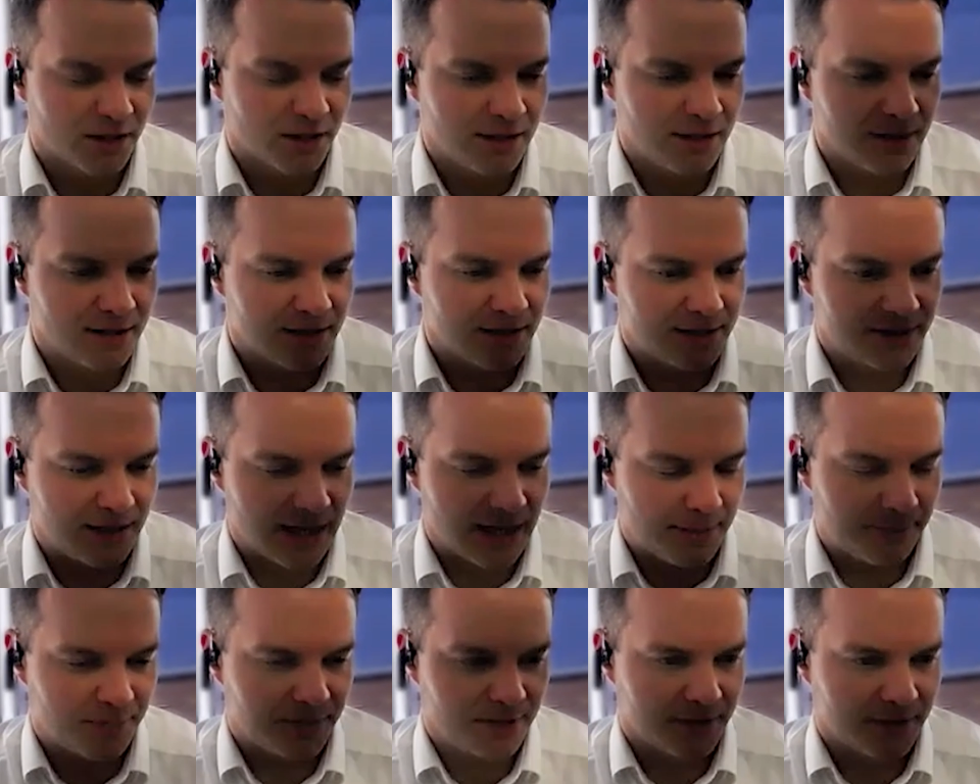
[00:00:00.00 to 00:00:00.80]

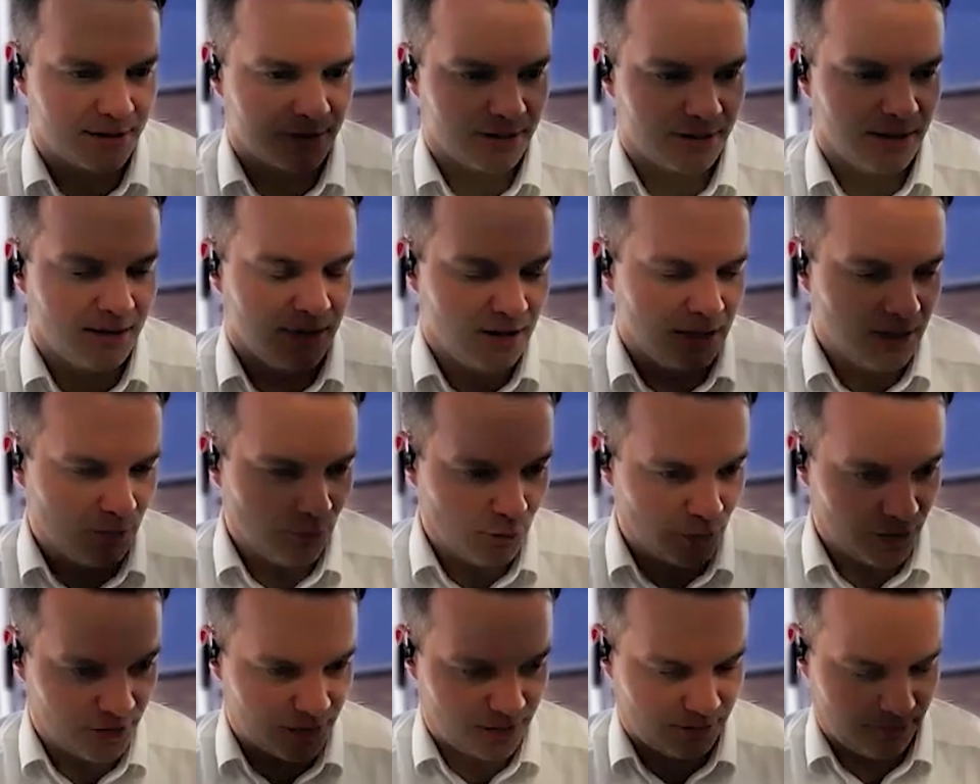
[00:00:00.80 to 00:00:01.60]
steps,
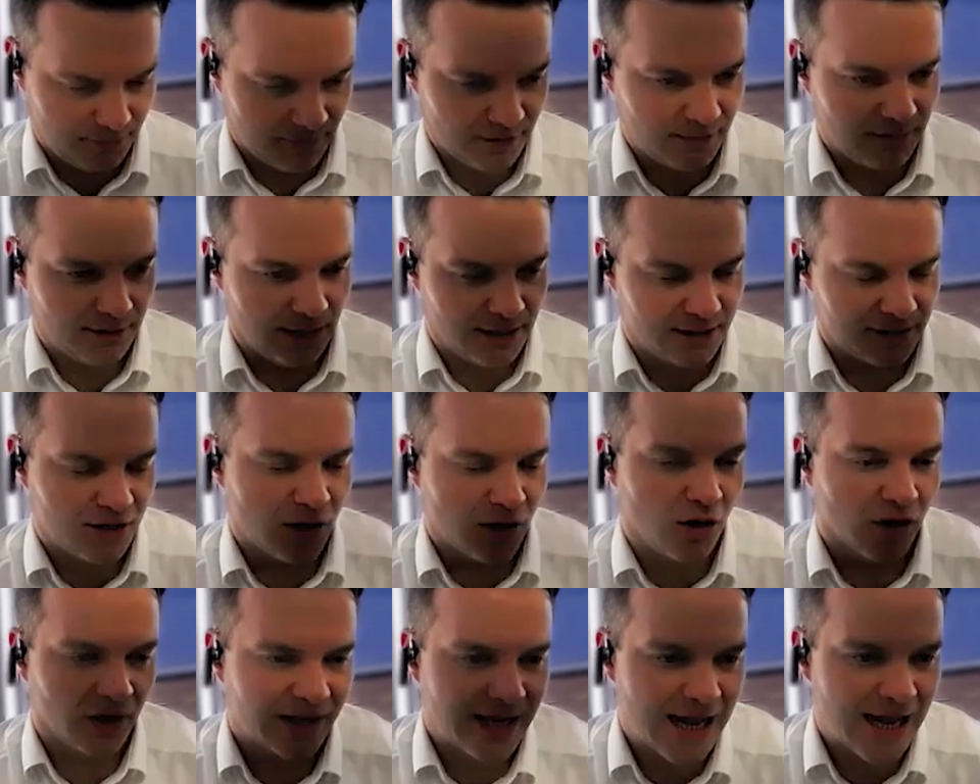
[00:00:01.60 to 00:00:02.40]
which it's
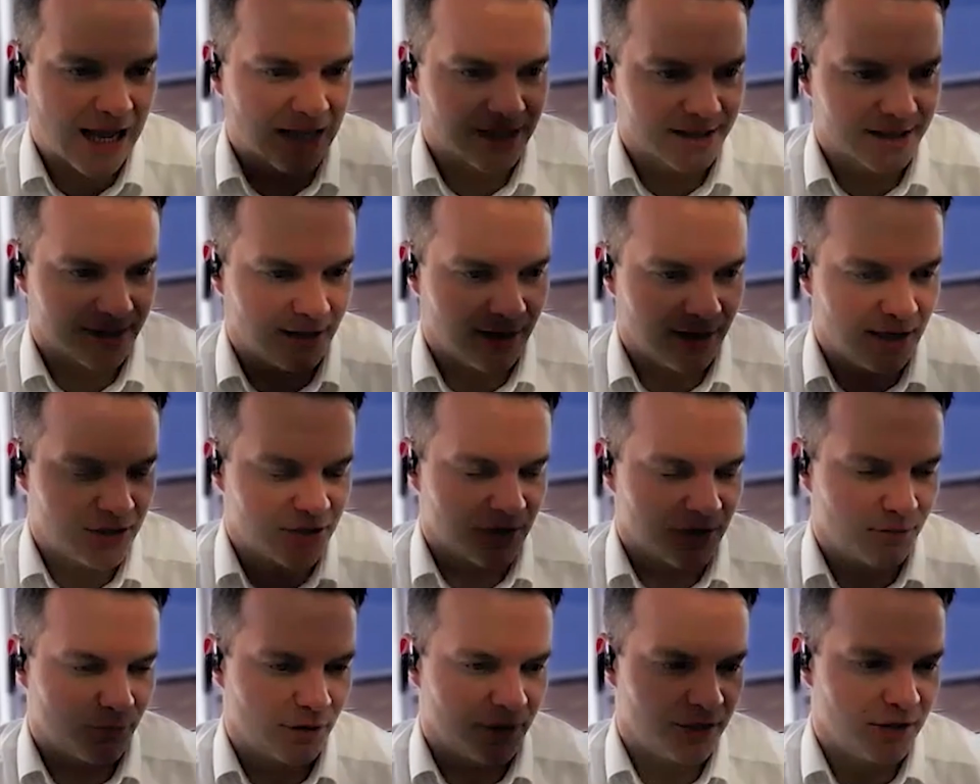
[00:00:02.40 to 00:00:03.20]
called
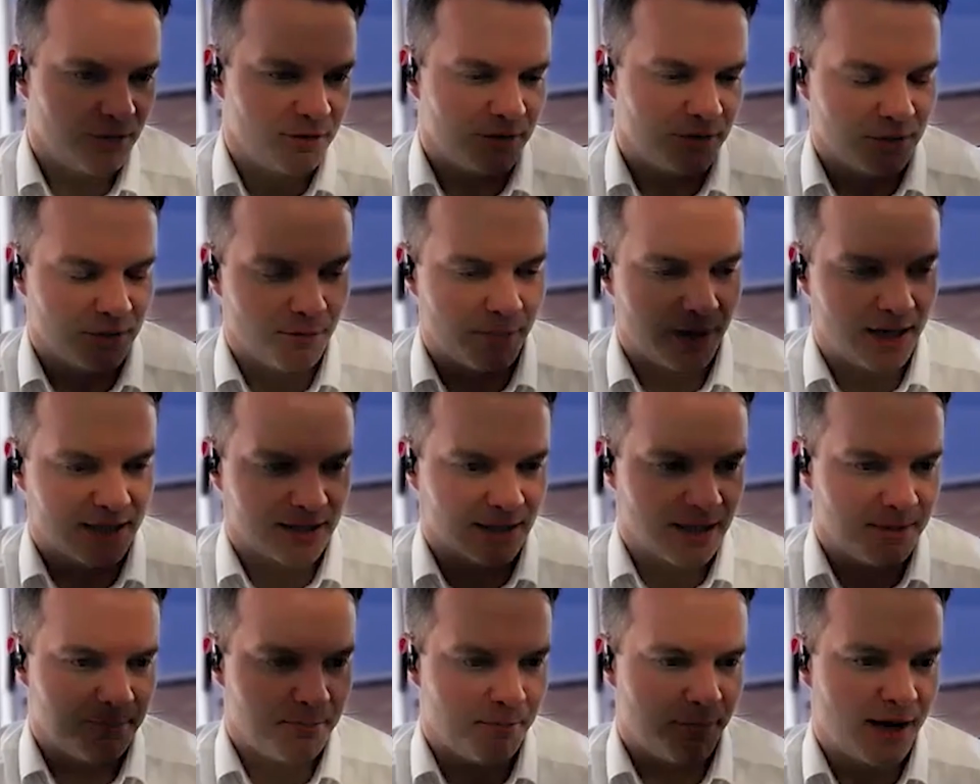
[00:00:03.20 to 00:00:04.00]
calcination, where you, you
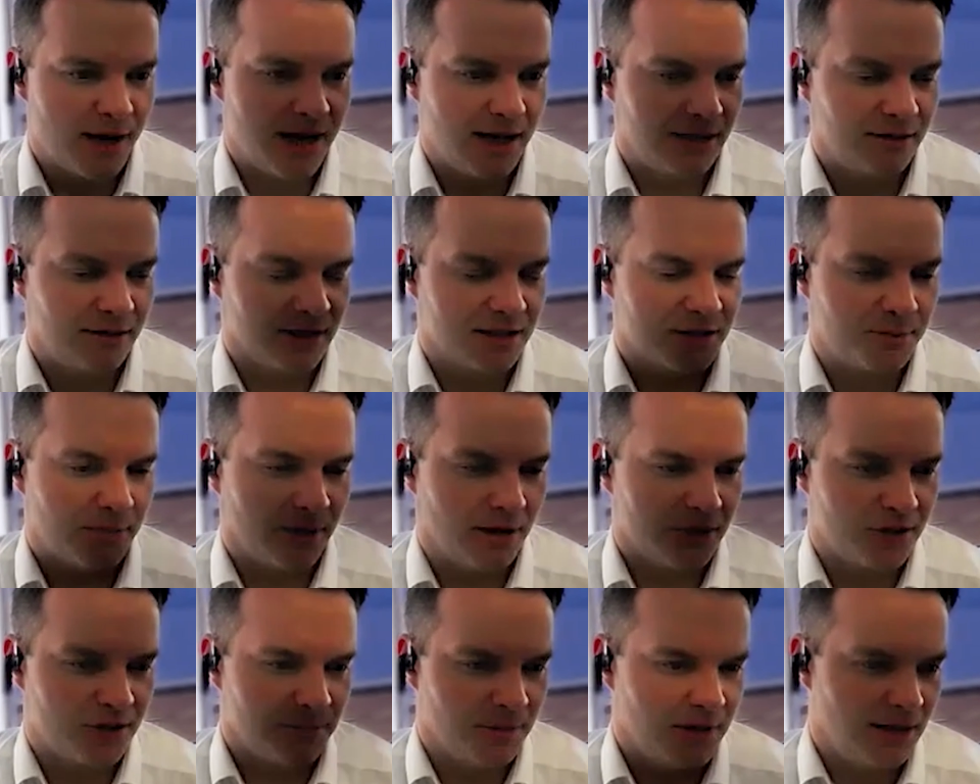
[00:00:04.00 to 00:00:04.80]
basically bake the
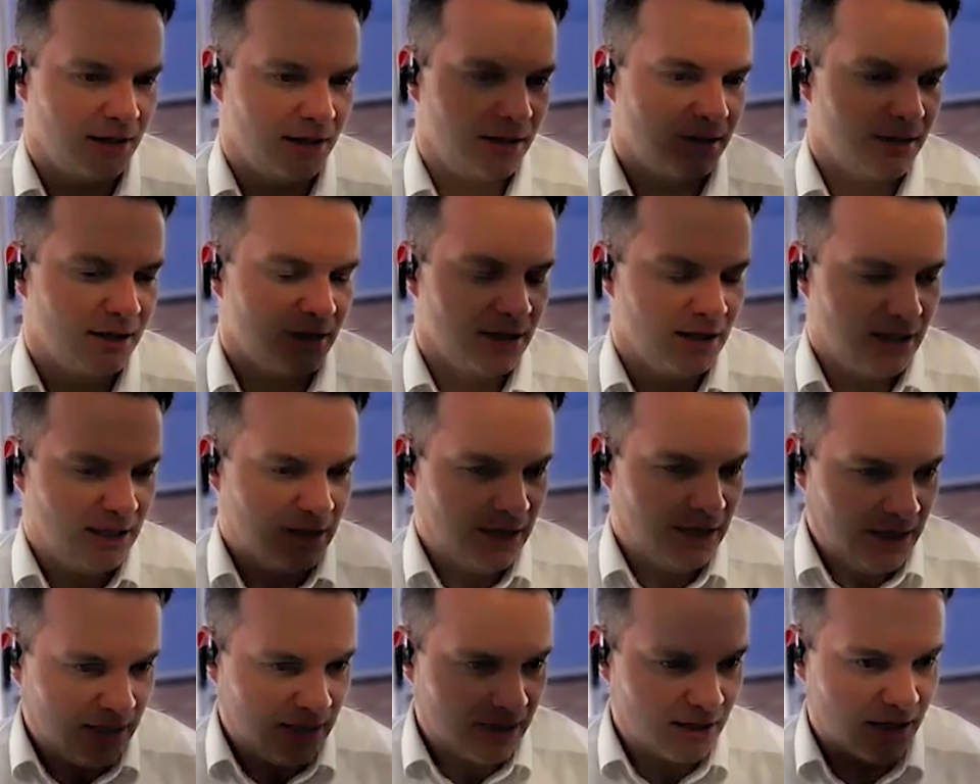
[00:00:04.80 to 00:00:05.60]
spodumene
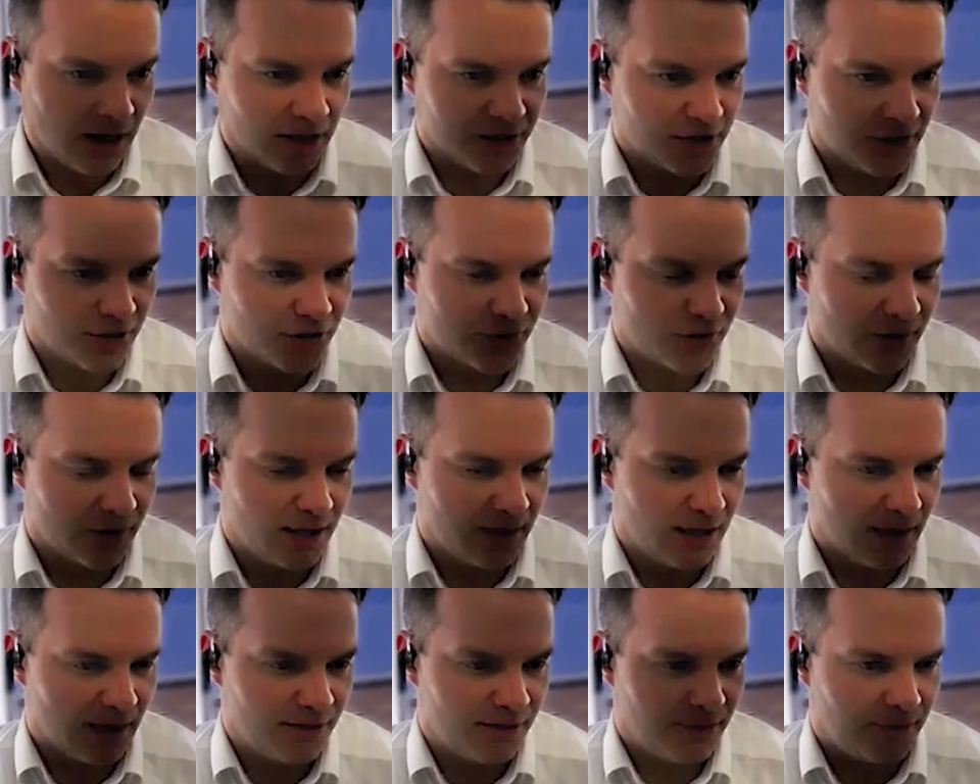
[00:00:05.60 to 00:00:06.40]
concentrate
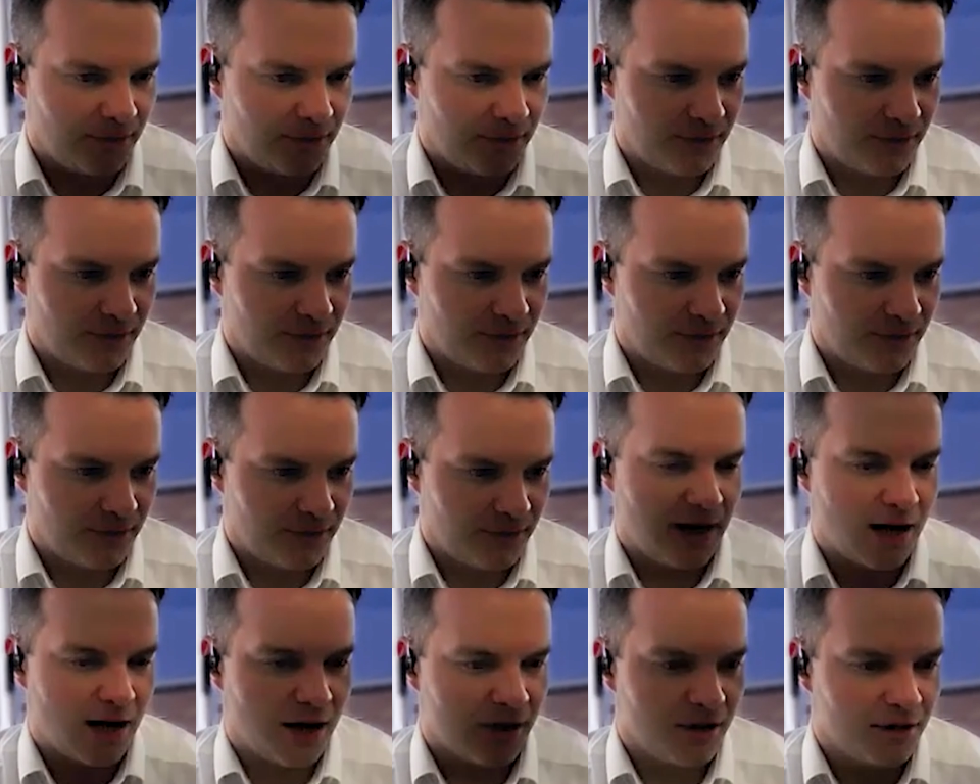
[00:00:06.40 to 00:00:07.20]
at three
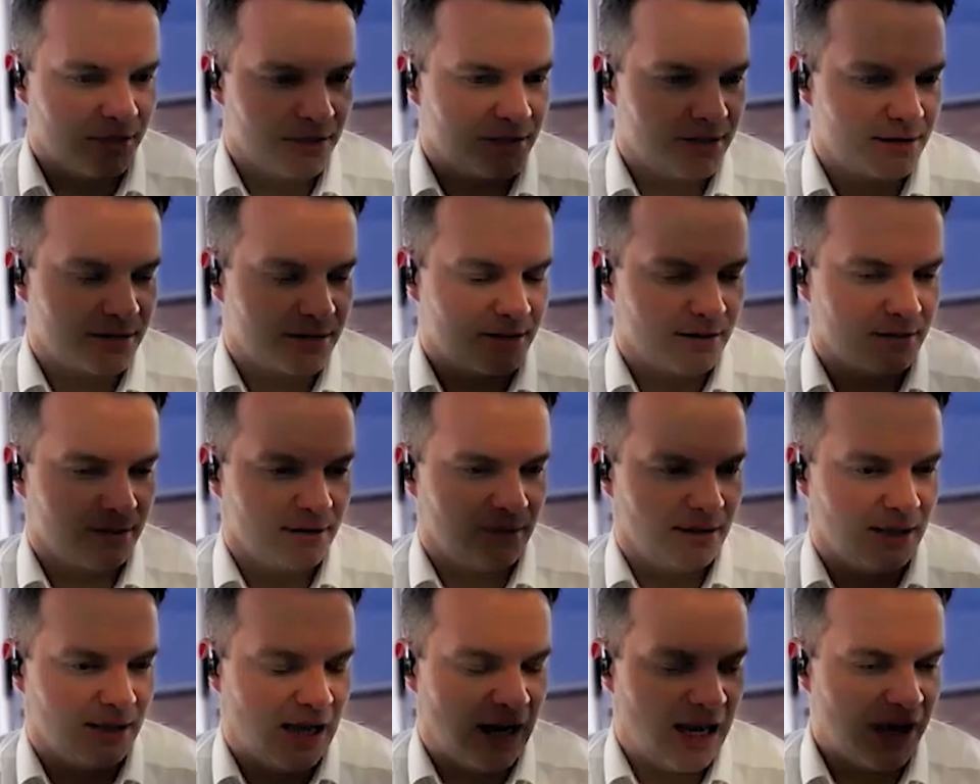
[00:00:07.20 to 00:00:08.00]
hours
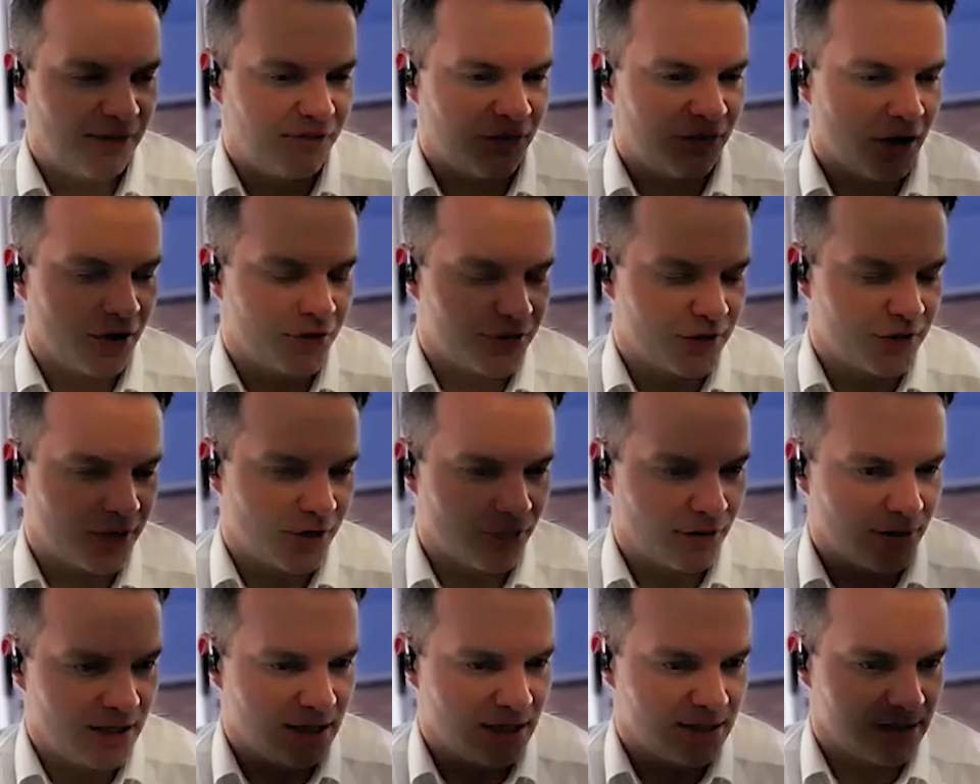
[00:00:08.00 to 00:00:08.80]
1100
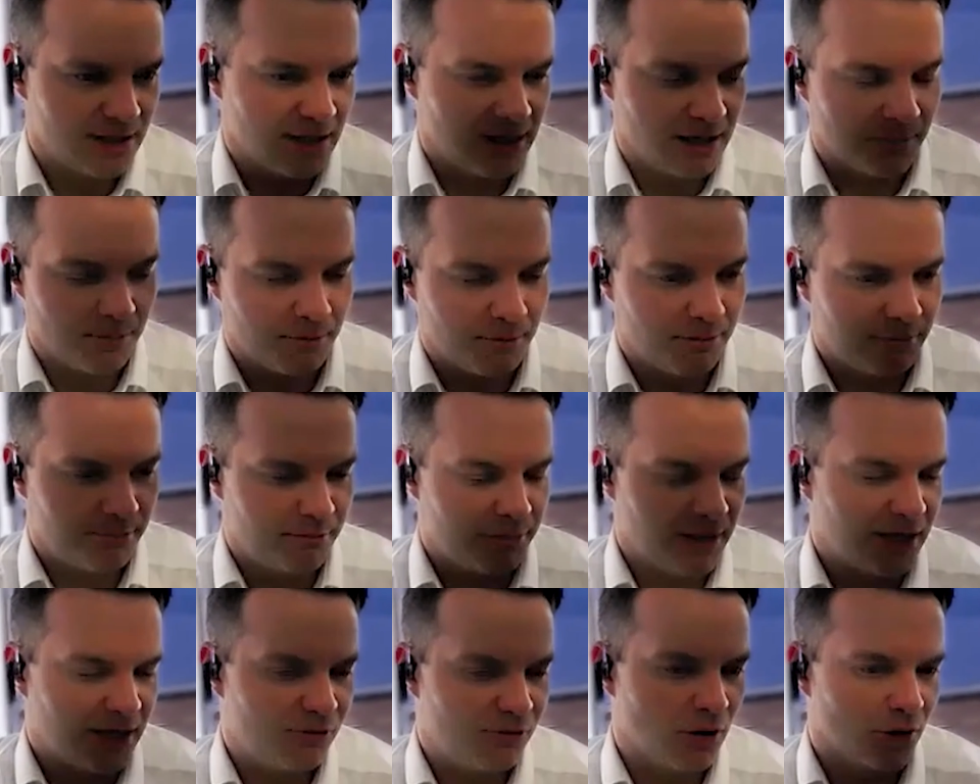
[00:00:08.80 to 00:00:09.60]
degrees in a
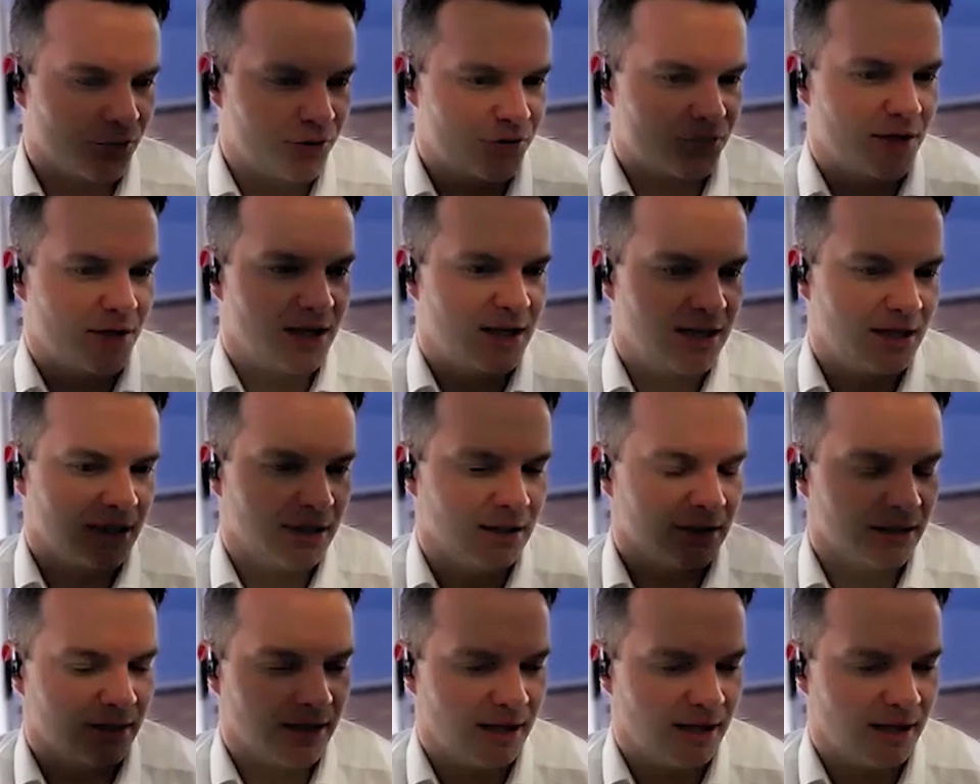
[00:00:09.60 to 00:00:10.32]
big rotary kiln.